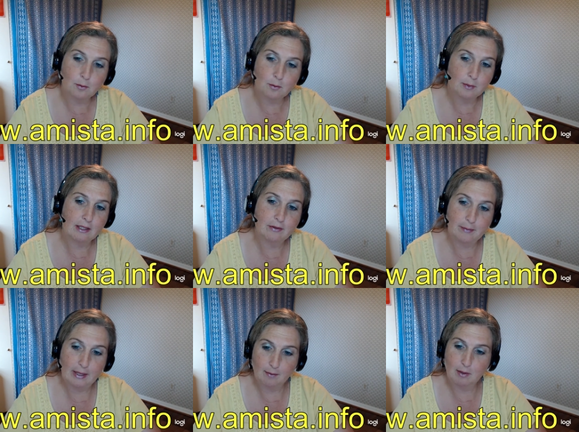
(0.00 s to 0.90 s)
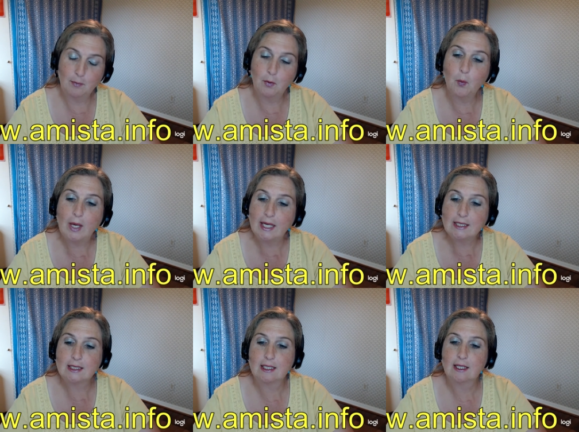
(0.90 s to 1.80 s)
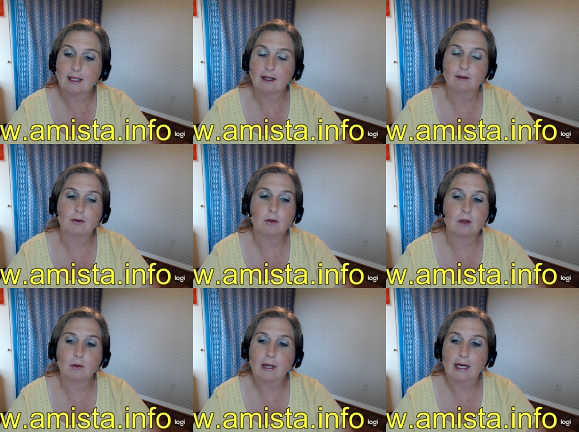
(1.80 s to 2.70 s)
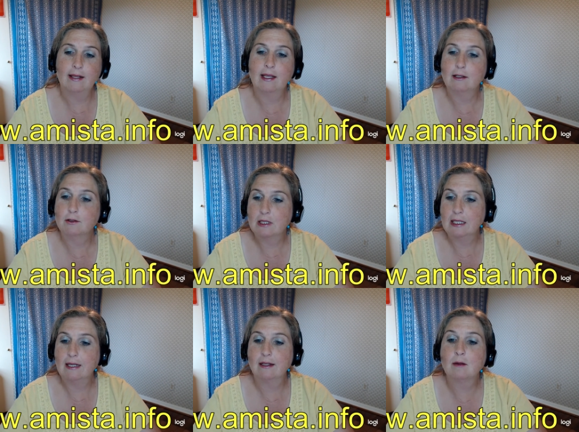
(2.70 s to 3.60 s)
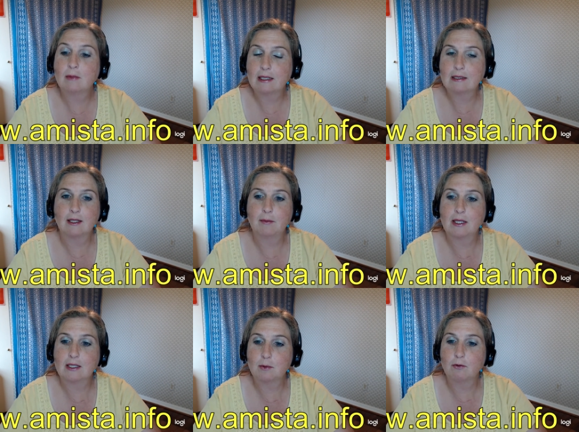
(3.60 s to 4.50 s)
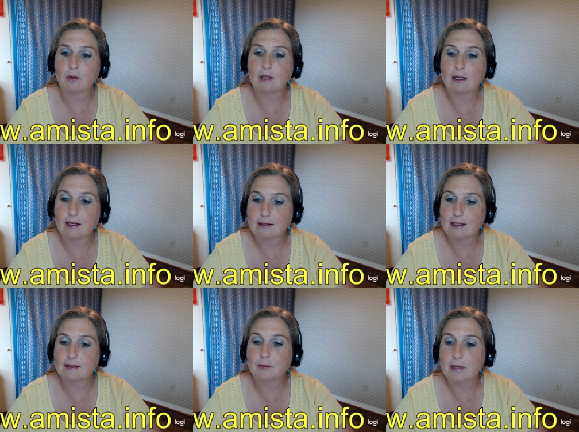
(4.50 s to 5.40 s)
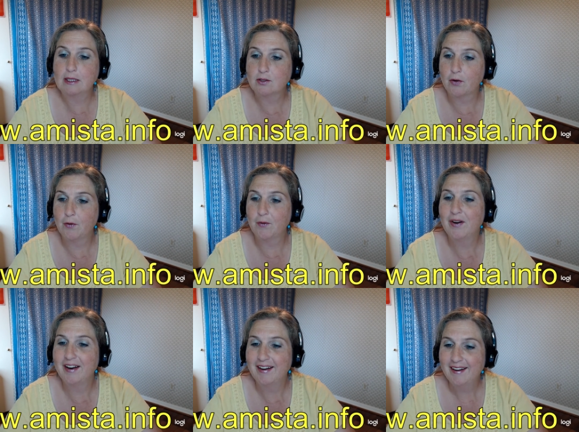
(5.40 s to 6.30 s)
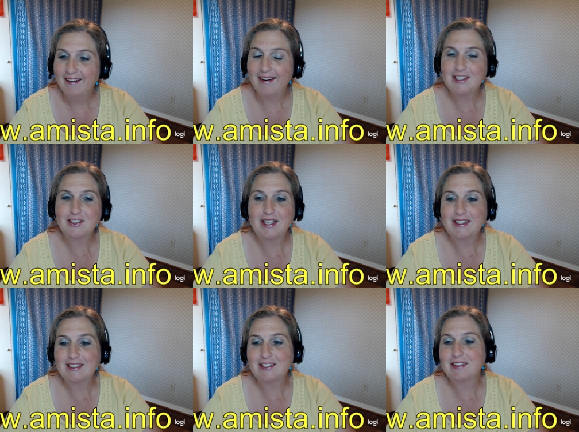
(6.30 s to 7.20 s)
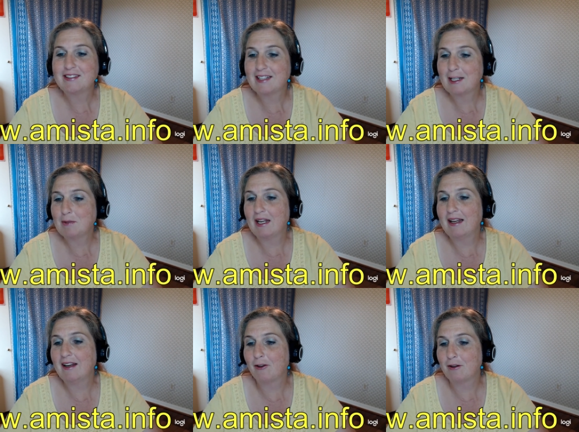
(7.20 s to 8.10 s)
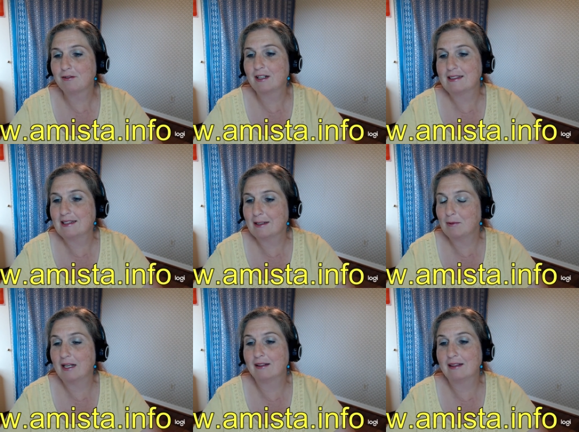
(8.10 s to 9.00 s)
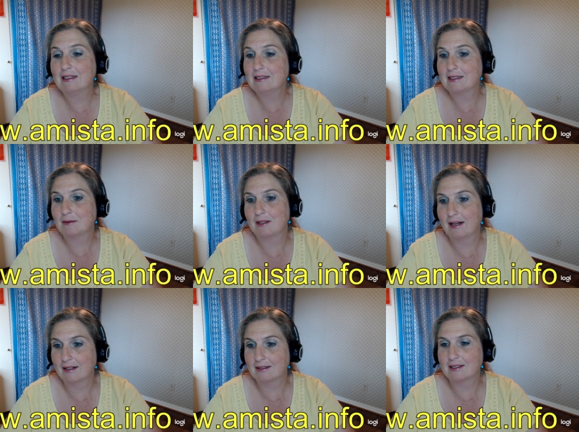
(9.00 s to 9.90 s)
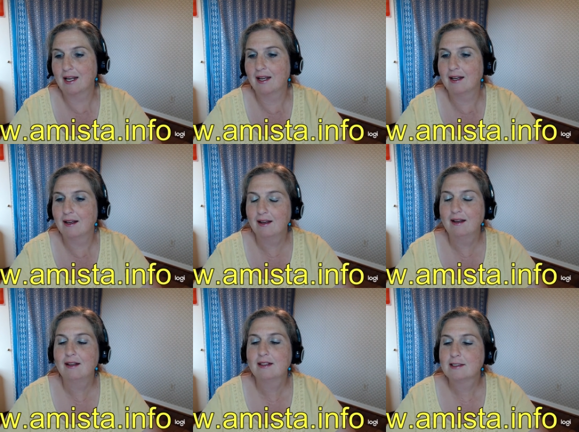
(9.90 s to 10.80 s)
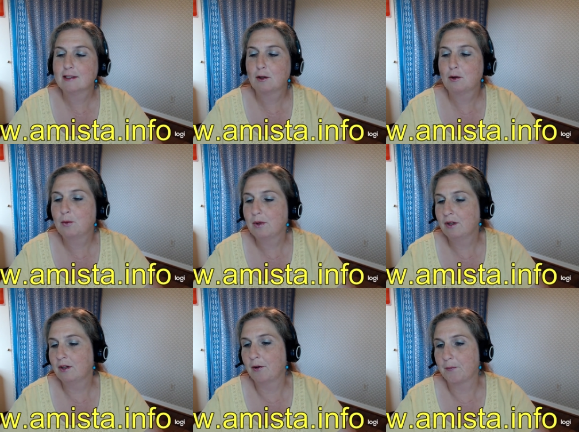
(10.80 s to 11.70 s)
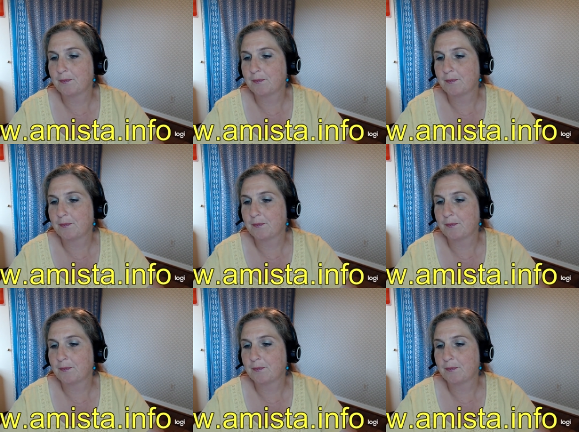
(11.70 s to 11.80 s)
I believe in making people wait for a reading. They usually needed them like 10 minutes before they contacted me. So I try to get to you the same day, or if not the same day, at least the next day. So, you know,